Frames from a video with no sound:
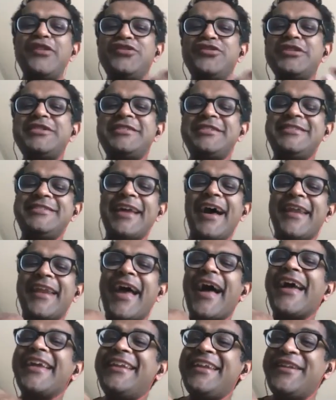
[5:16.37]
just to start,
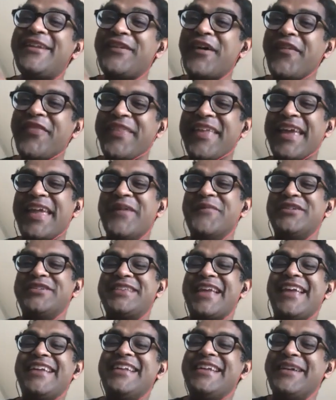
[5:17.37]
I did not think it was
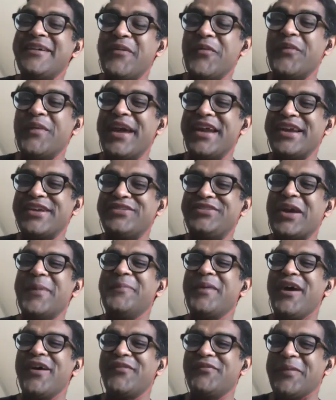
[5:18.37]
a workshop
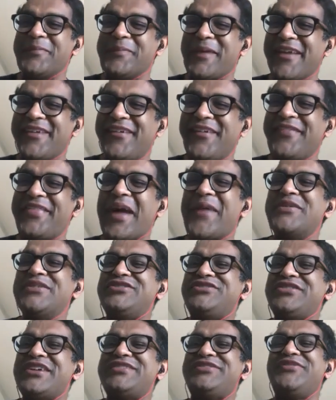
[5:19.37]
on rebuttal. That was
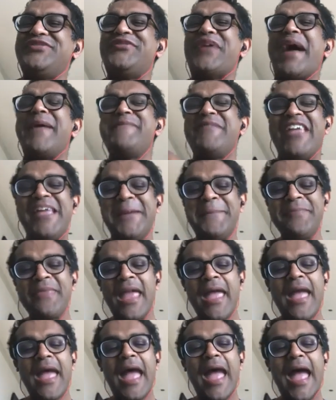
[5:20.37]
just Raffy.
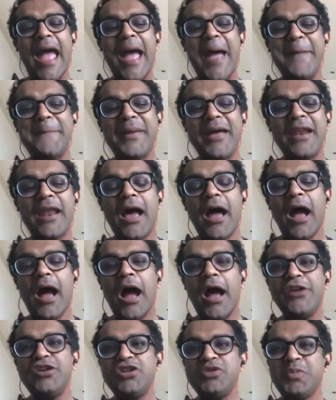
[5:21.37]
But
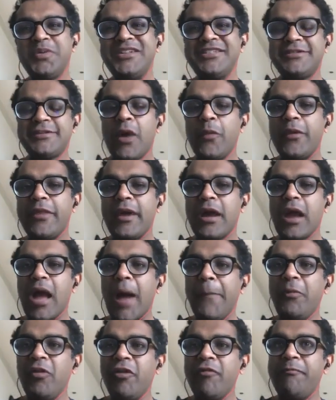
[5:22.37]
I just want to start with a
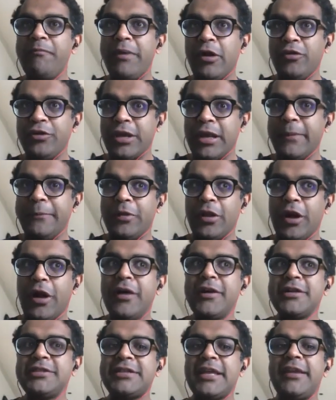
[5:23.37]
couple of building
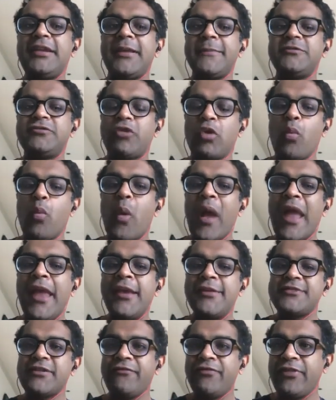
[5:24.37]
blocks in terms of the
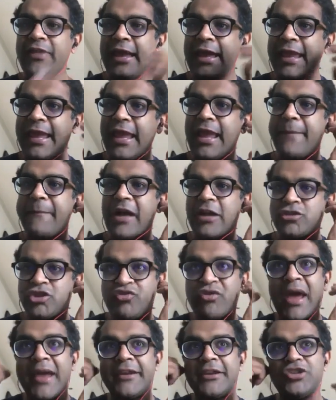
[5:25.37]
ways of thinking about
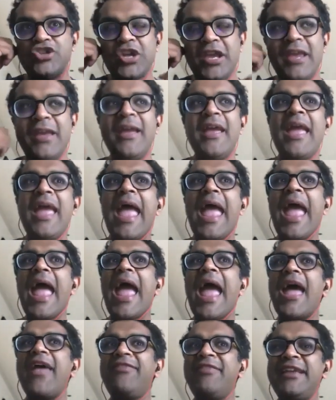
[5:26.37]
strategy.
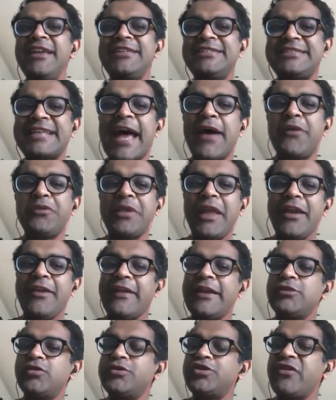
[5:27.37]
And these sound like
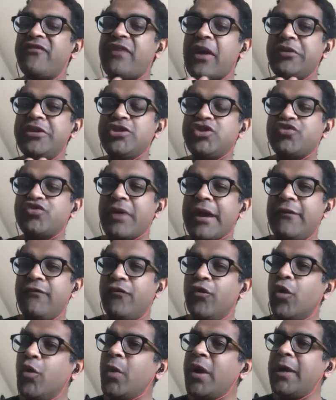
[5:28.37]
things which are very
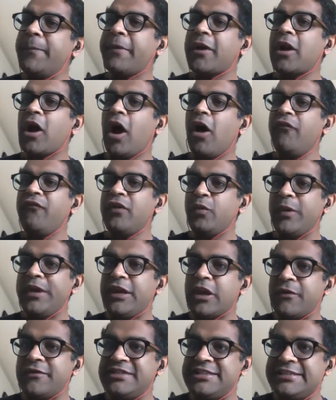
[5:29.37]
straightforward, but often we
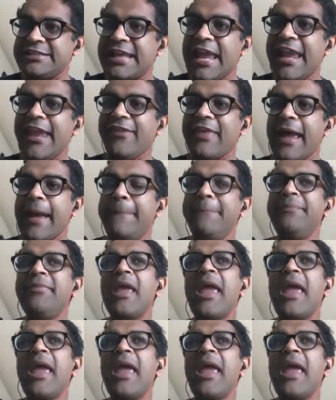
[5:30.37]
don't say them.